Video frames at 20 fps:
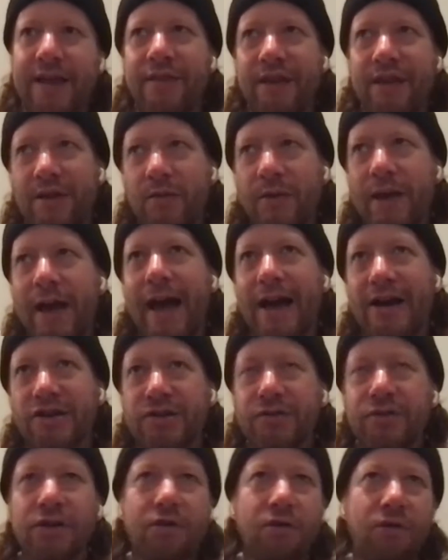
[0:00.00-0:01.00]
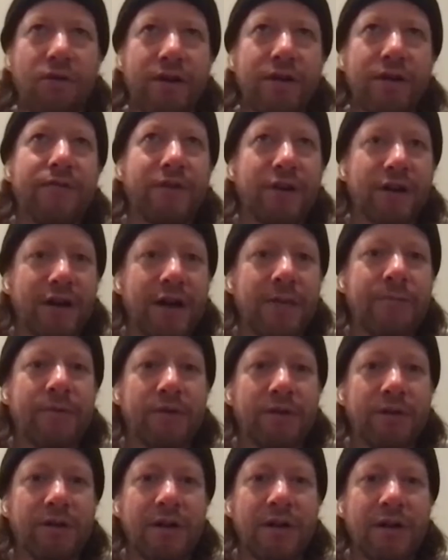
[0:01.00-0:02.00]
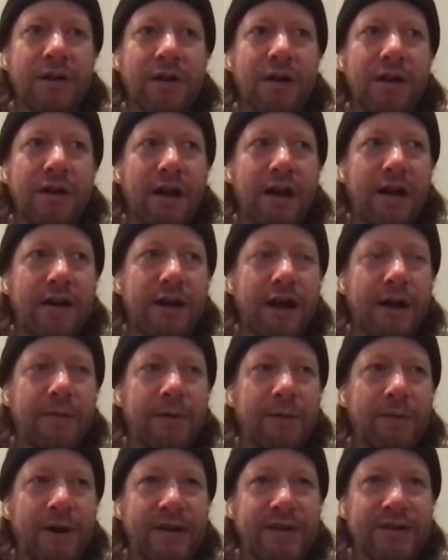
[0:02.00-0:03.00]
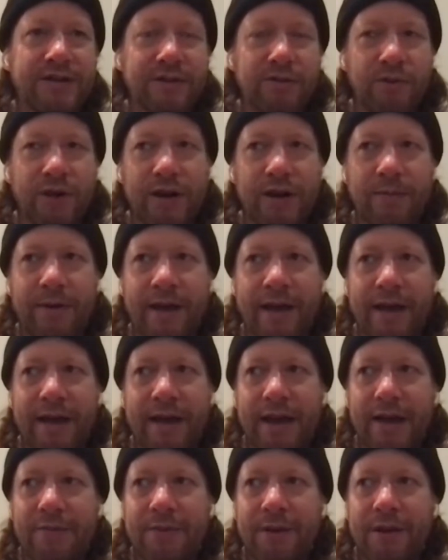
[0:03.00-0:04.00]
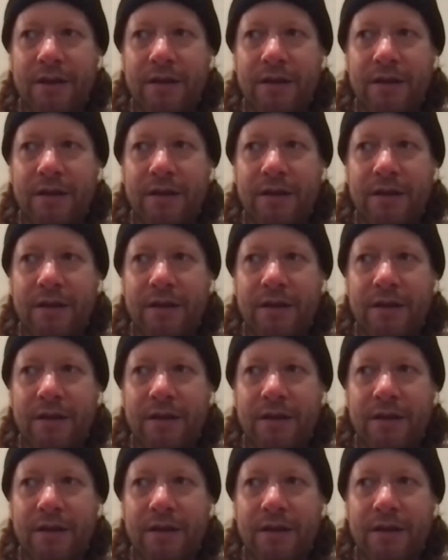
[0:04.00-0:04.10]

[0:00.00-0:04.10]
And then we actually recorded for a couple months in Winnipeg, and